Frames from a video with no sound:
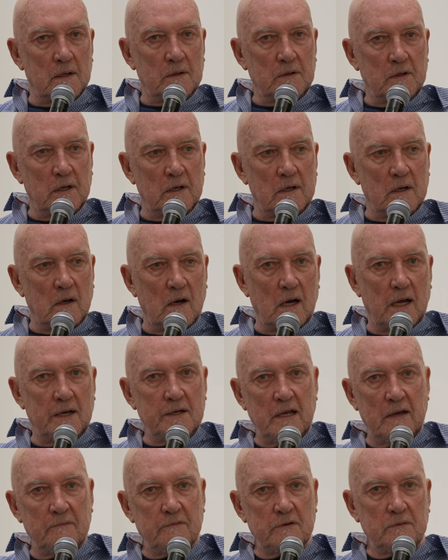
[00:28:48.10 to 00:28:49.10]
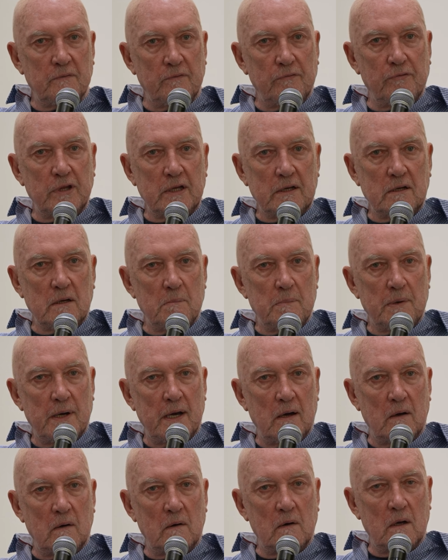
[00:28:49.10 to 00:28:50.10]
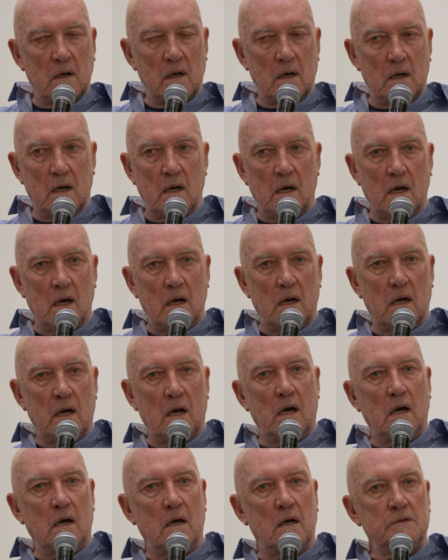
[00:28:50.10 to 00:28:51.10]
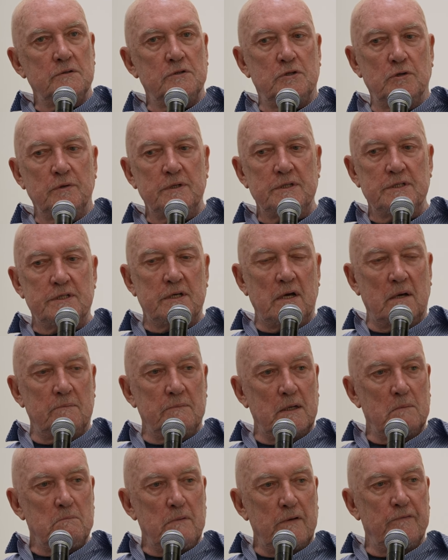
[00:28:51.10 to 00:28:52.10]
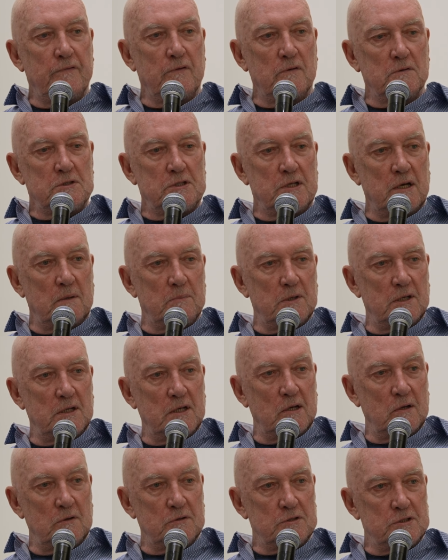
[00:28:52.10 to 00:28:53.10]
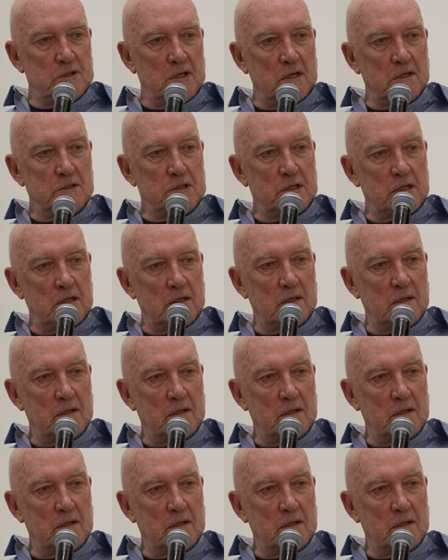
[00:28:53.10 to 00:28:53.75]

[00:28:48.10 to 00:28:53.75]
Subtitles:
You know, I never think about doing something before somebody else does it.